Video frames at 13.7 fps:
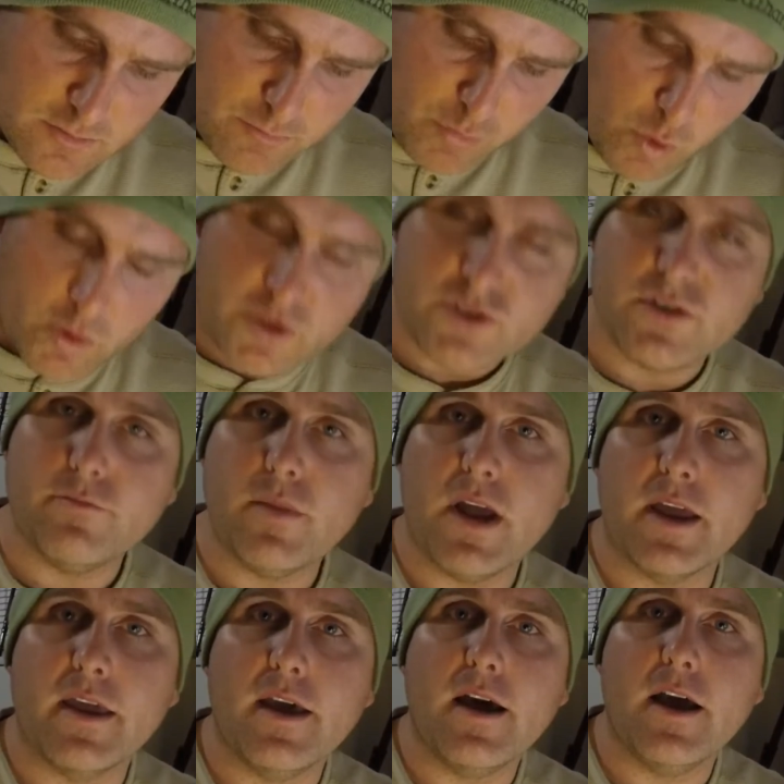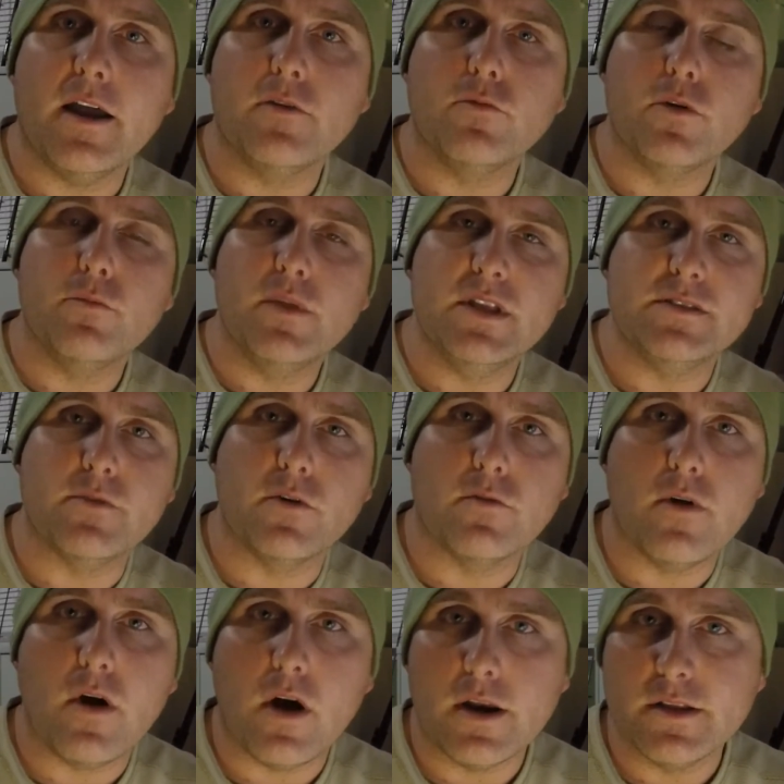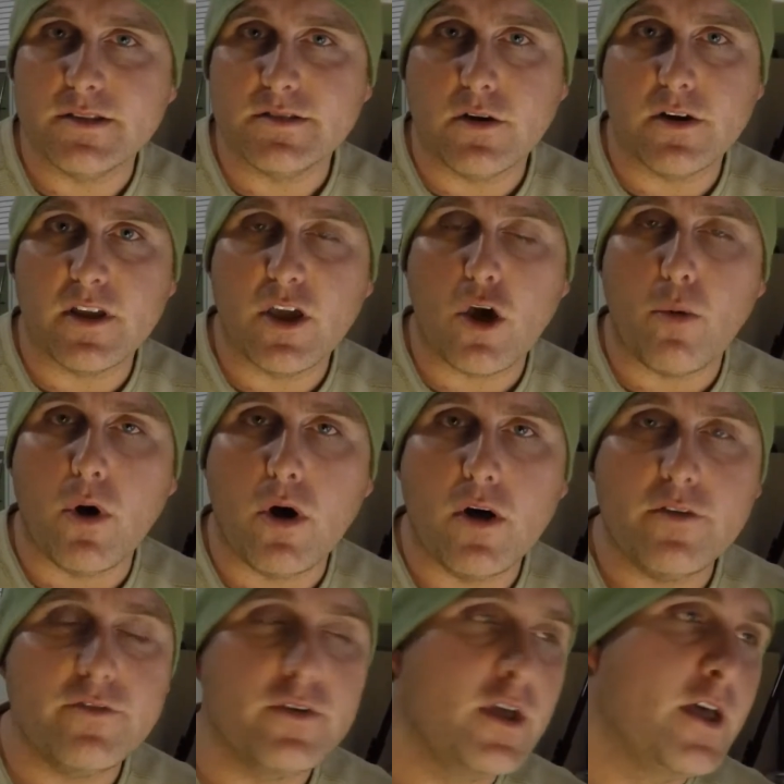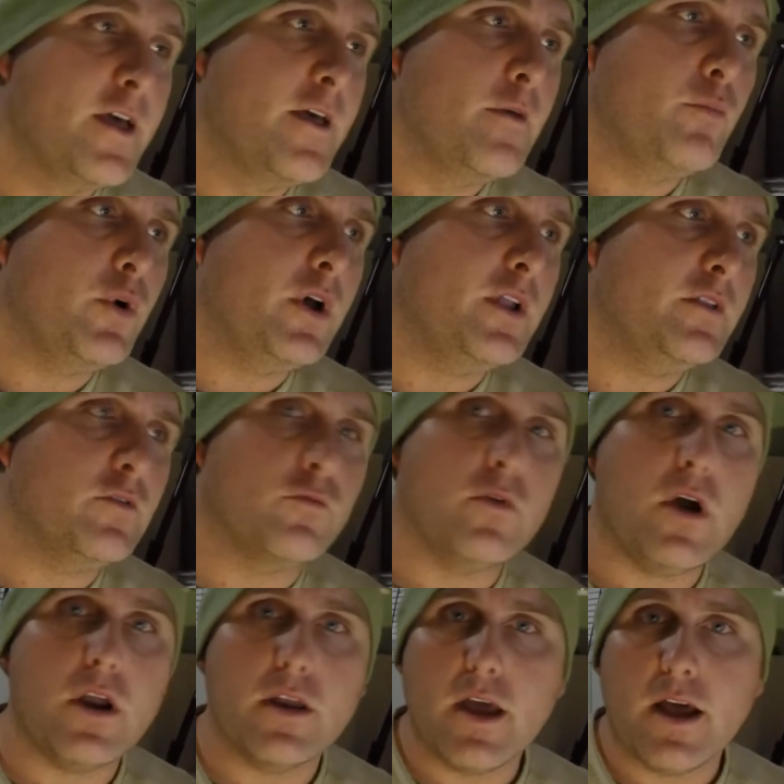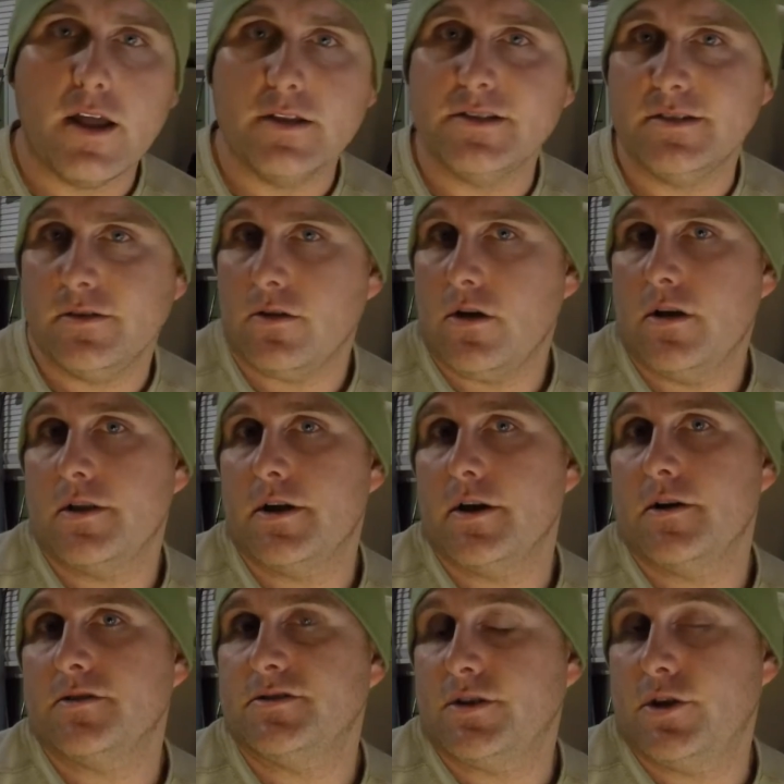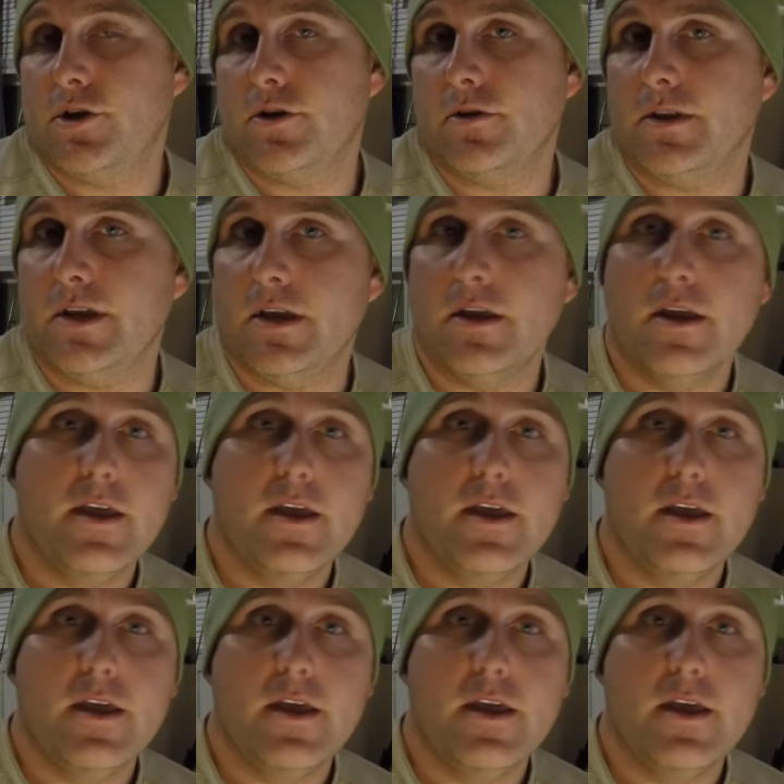portion of my guide where it meets my rod is starting to come off, but the rod guide's still on there securely.